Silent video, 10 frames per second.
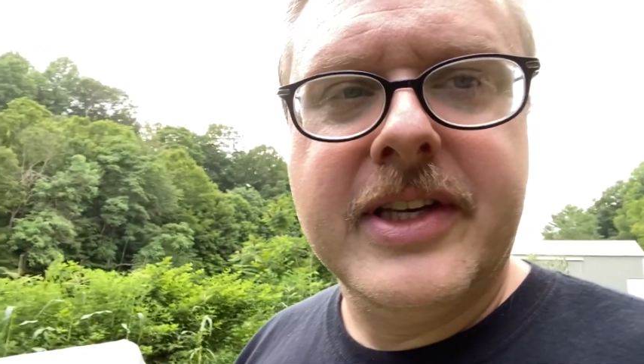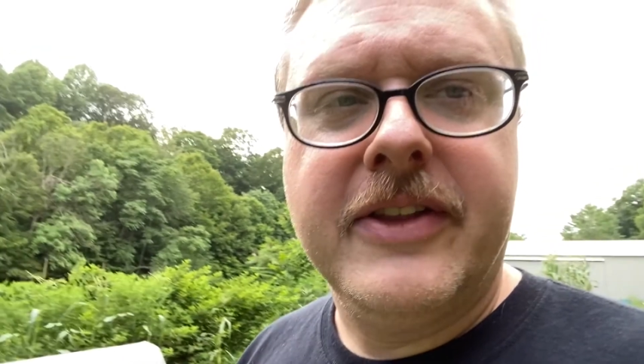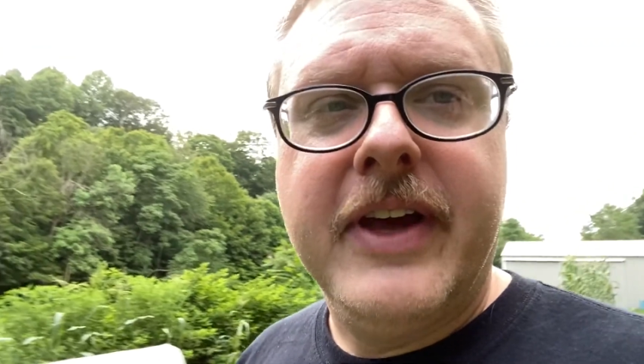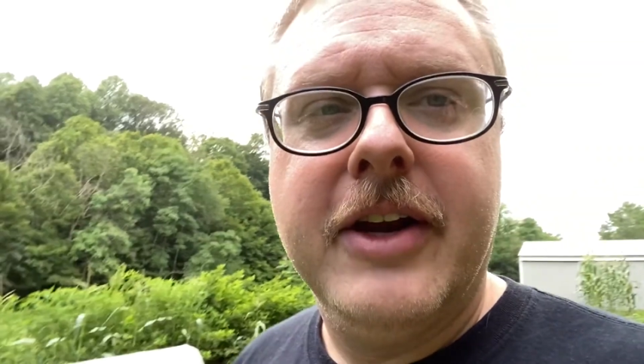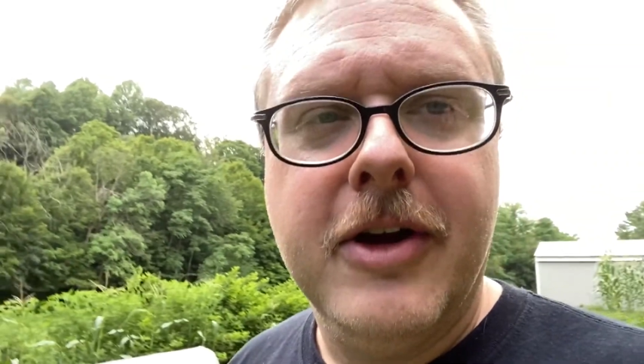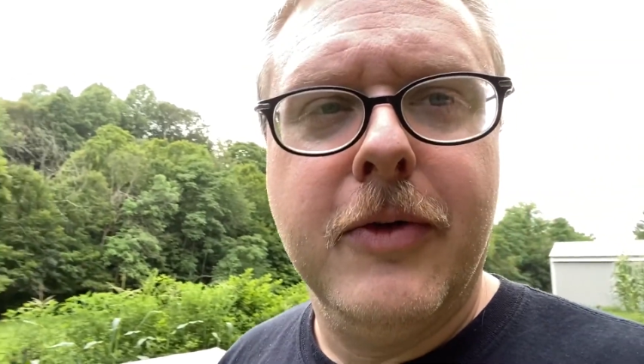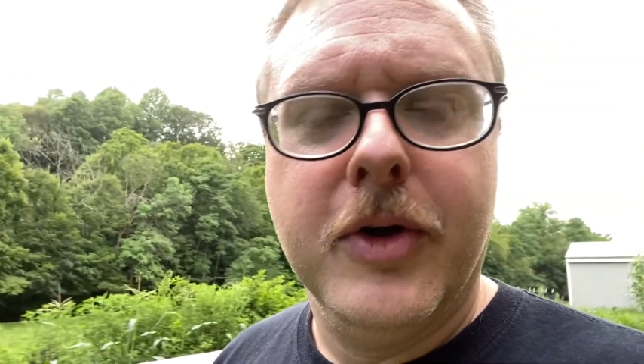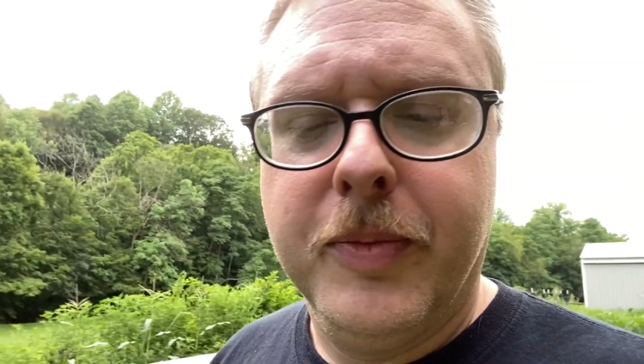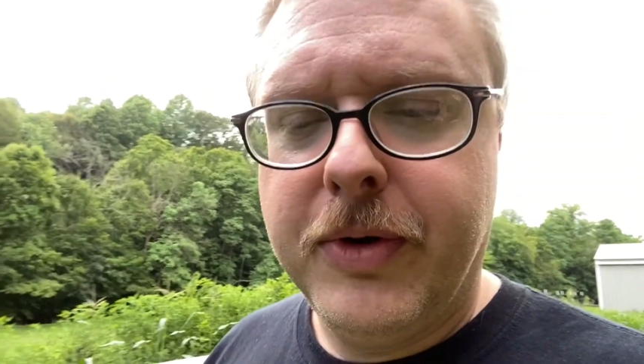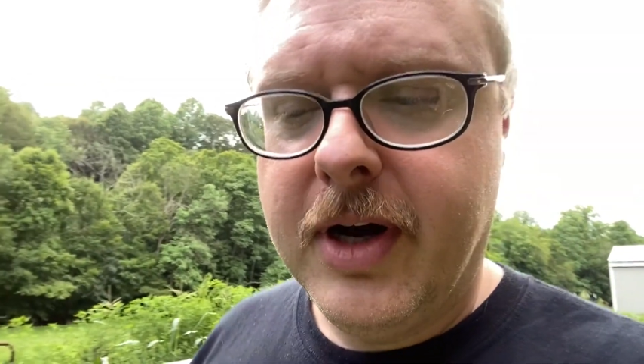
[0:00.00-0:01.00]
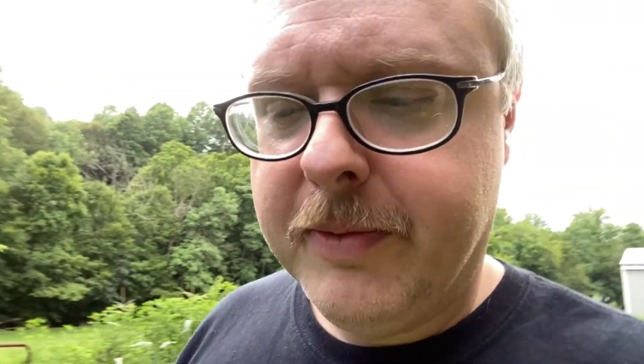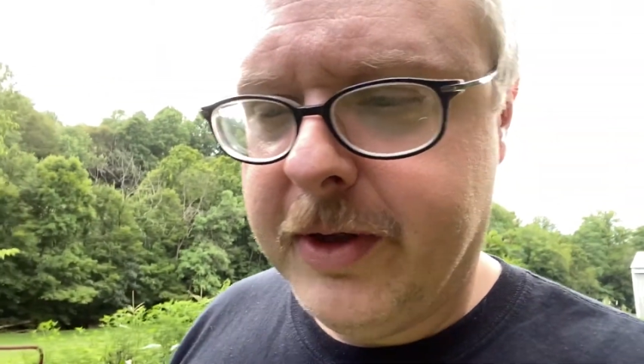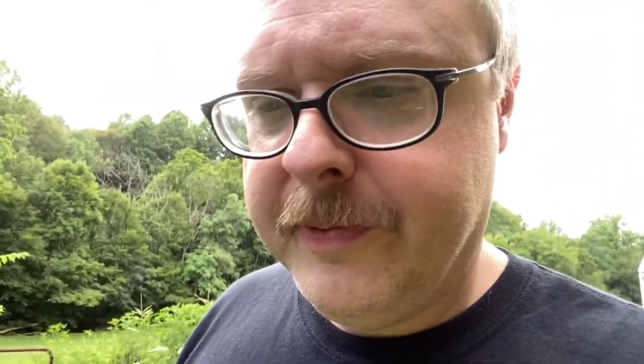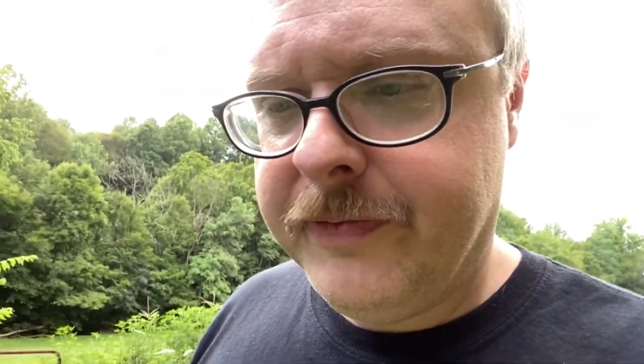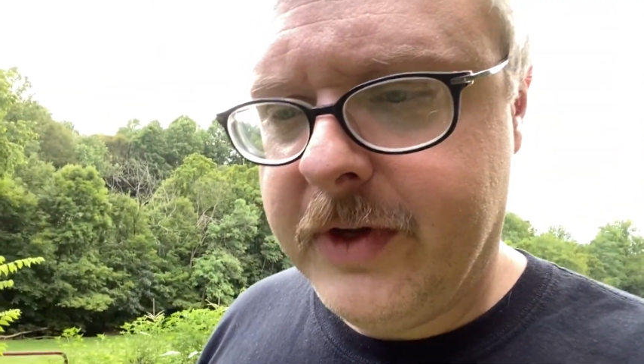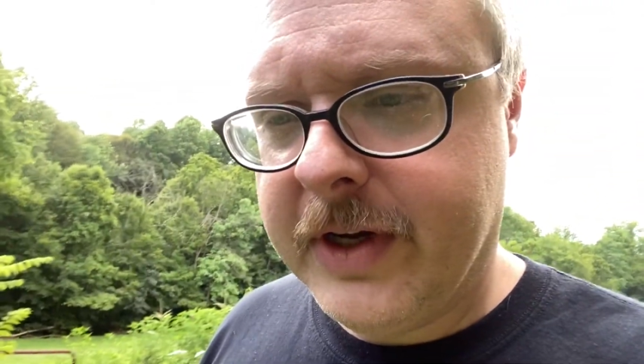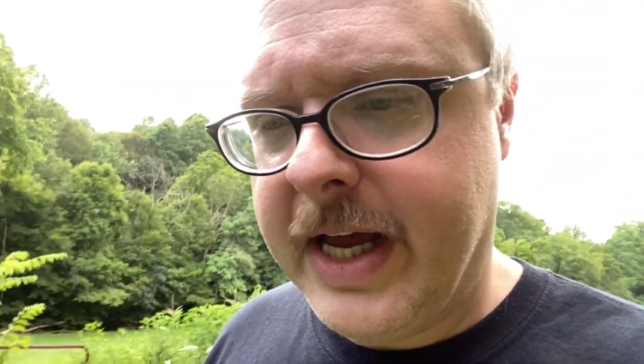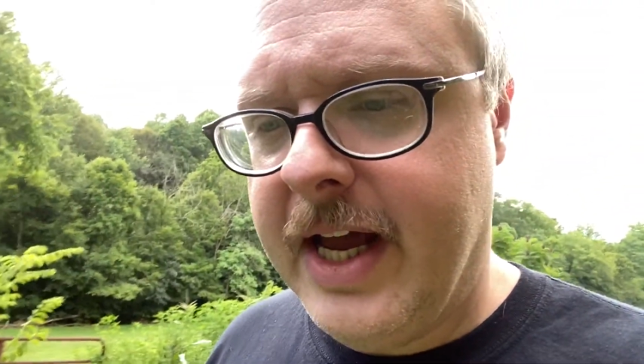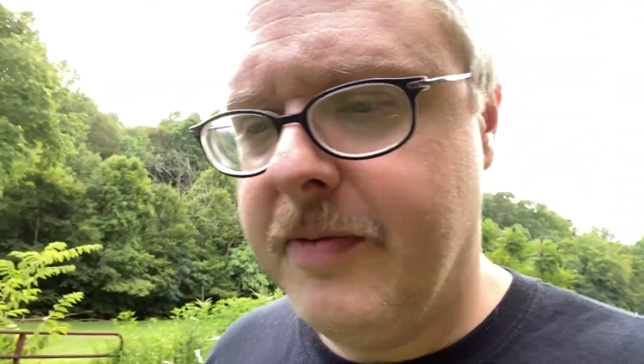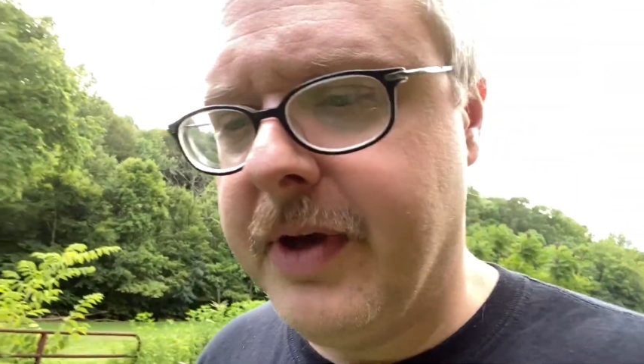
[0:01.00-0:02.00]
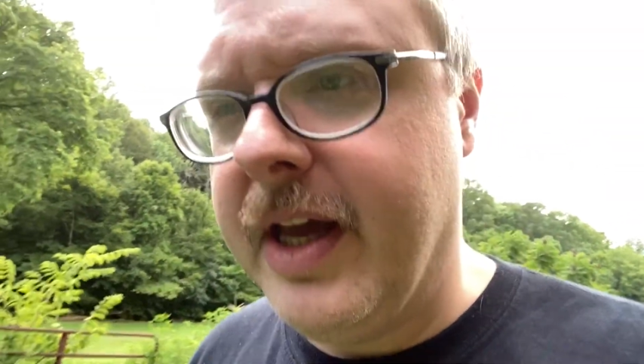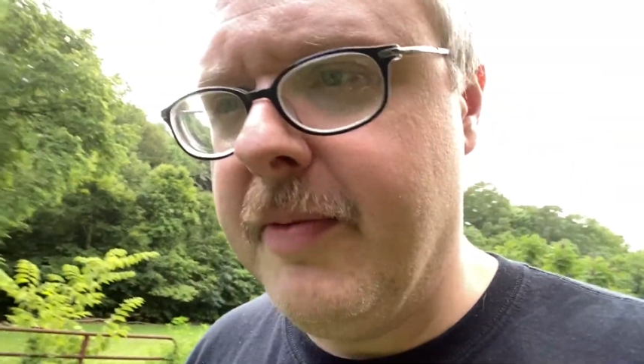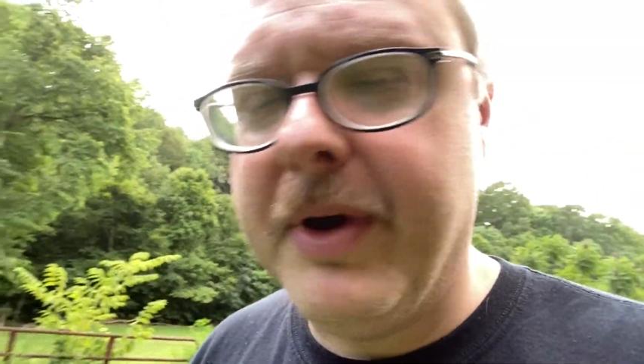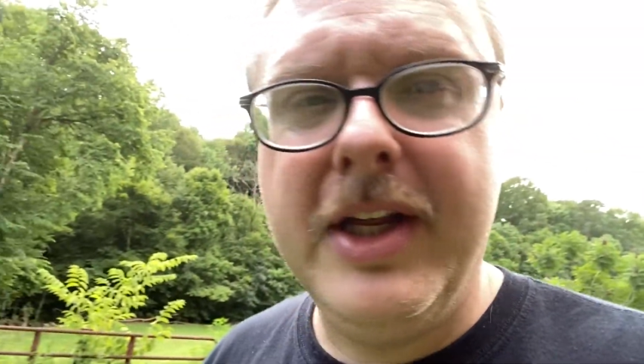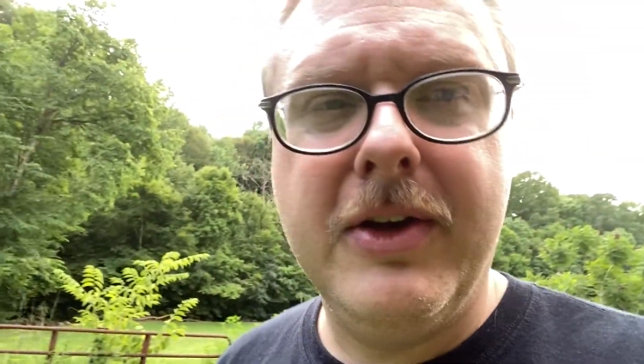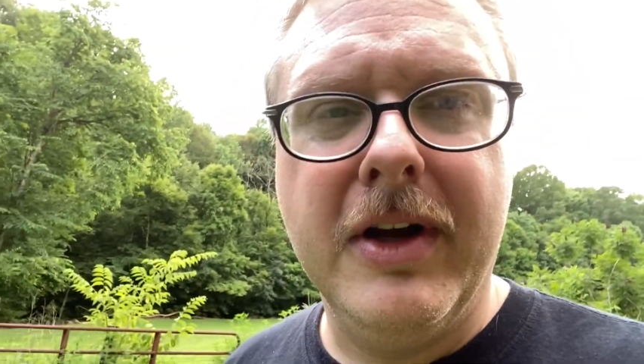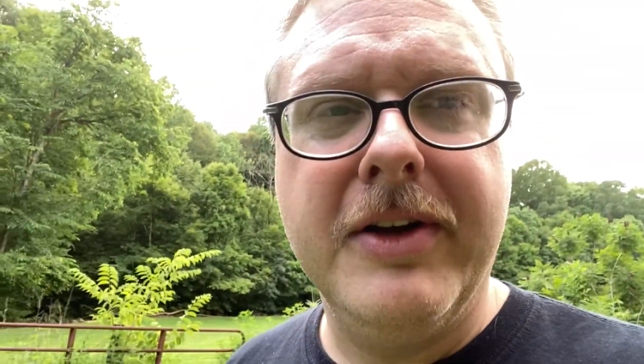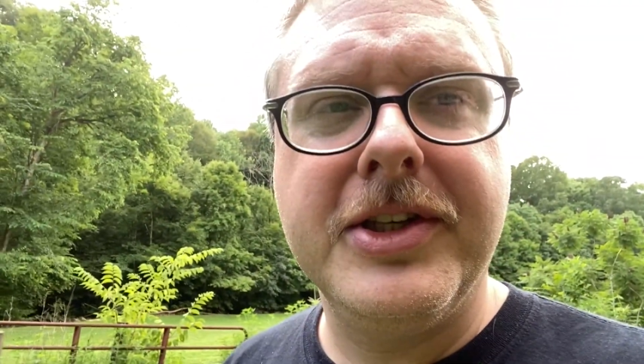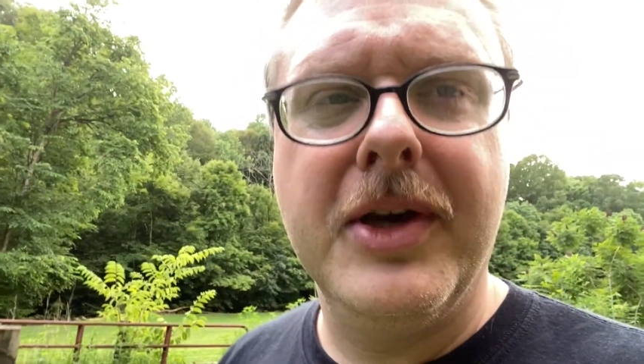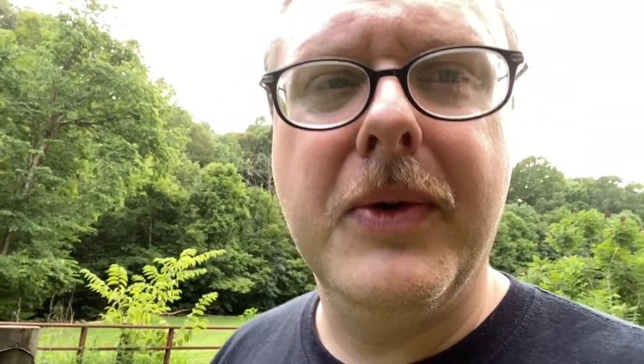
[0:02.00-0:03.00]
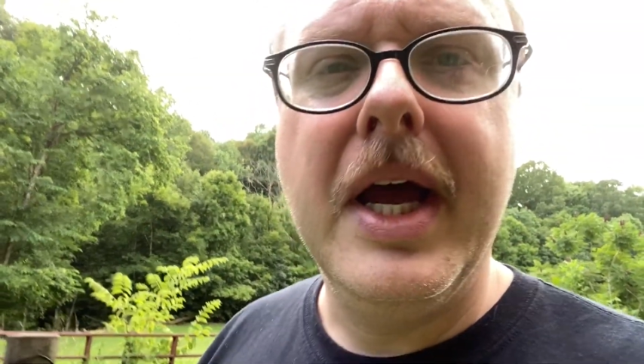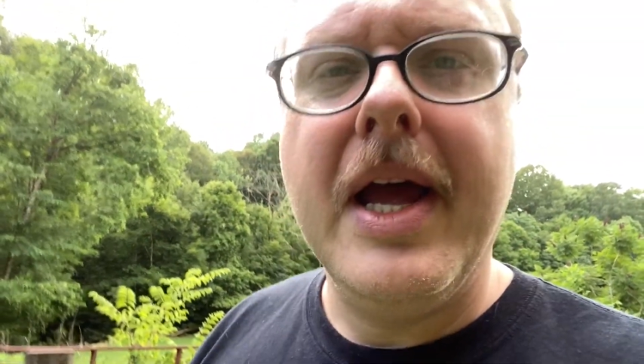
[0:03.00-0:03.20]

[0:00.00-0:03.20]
like that are a real problem. There can be, but you can also